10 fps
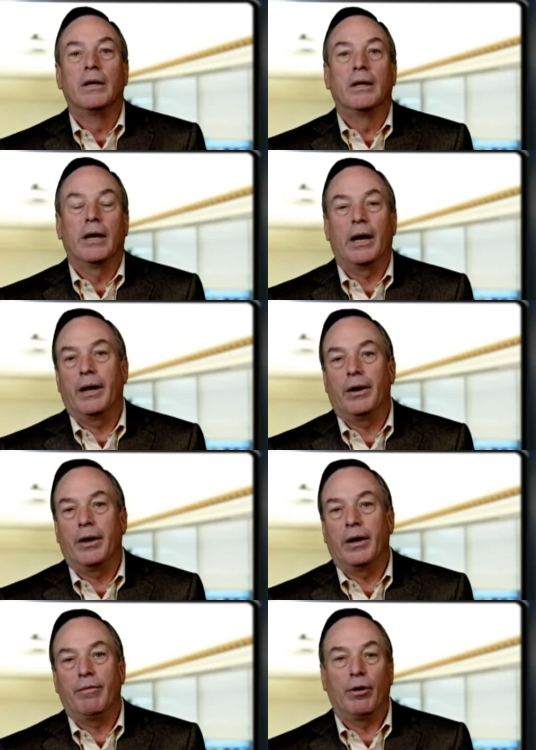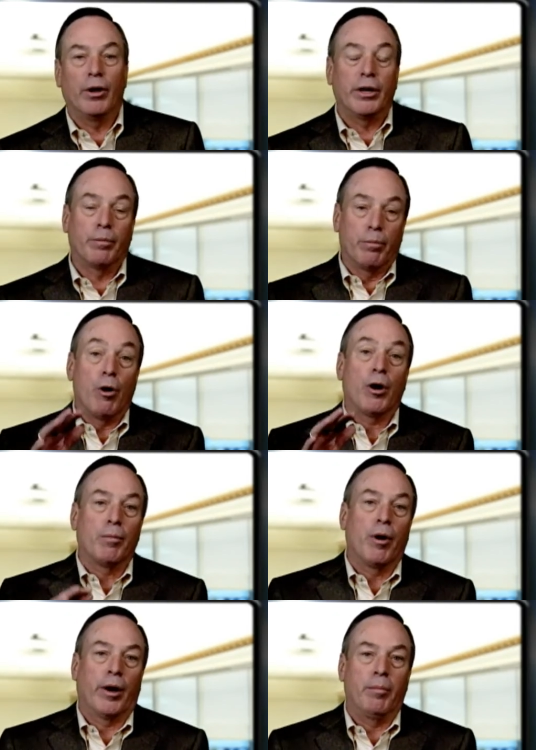And if you look at the broader
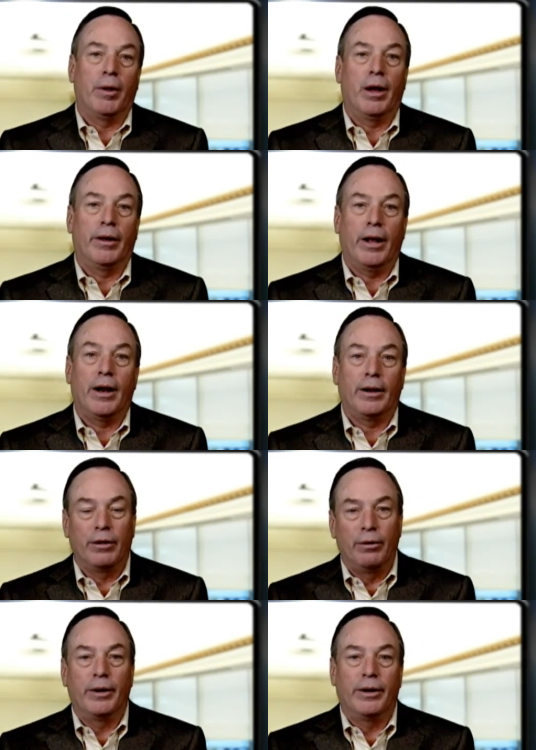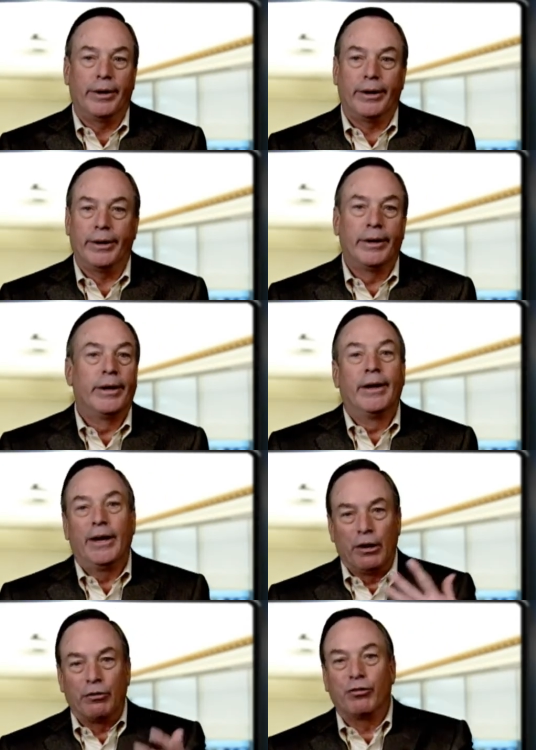market beyond that, included
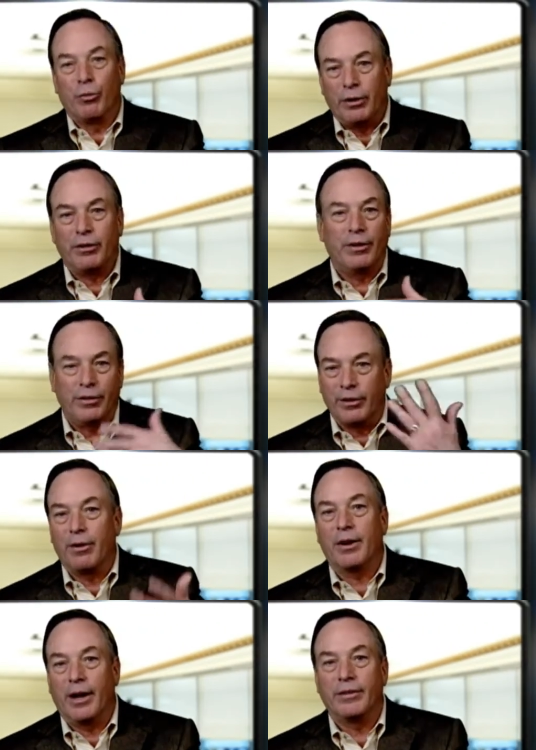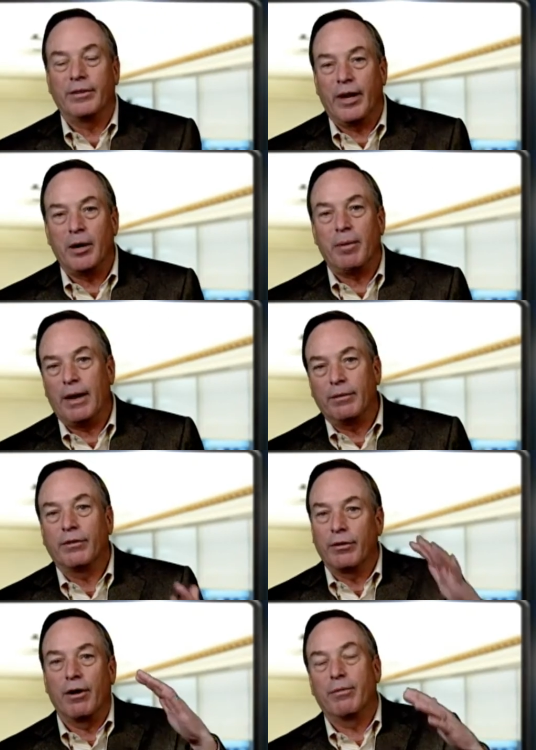switches and all kinds of data management
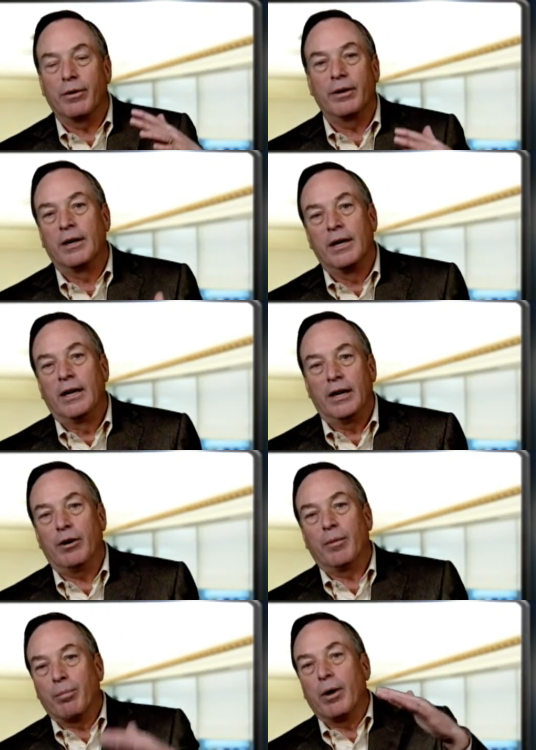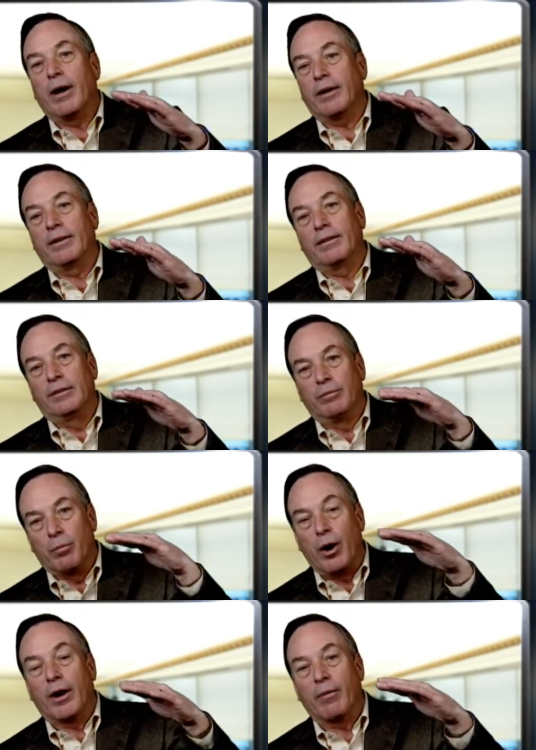software, the product
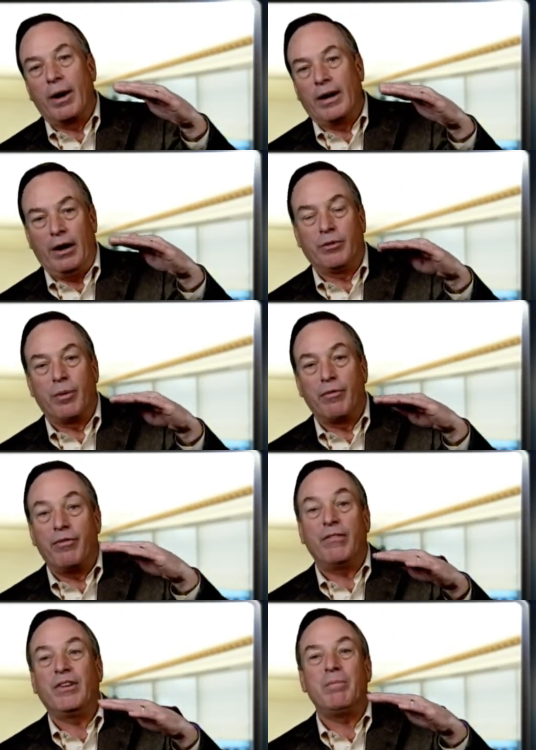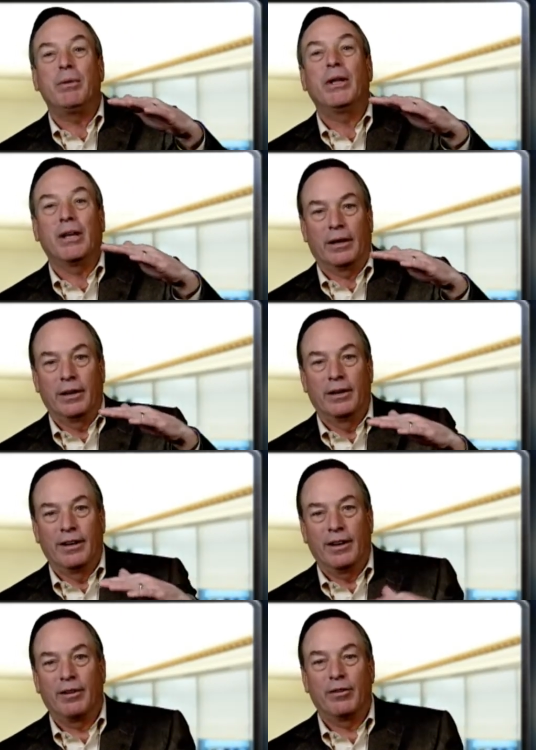market right now is about 50 billion.
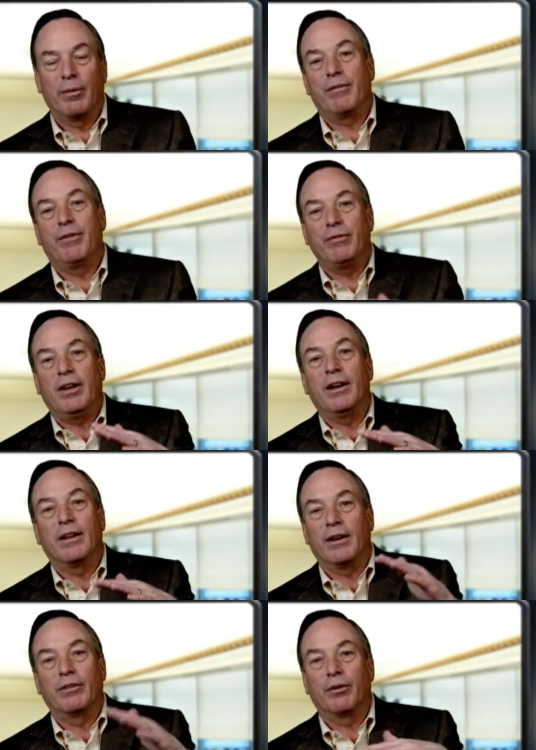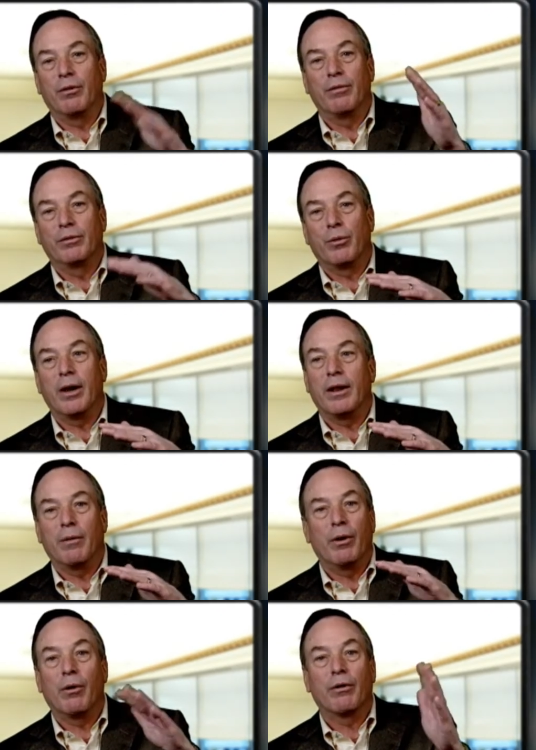There's about 15 of that or so, 20 of that
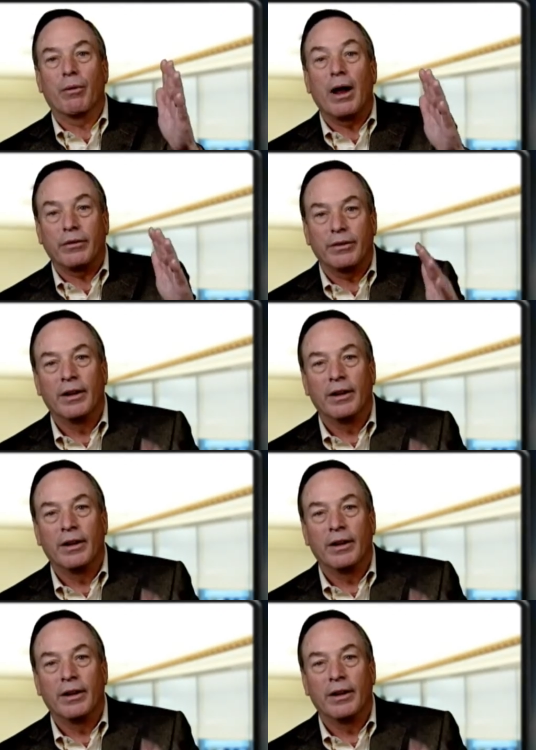we don't address.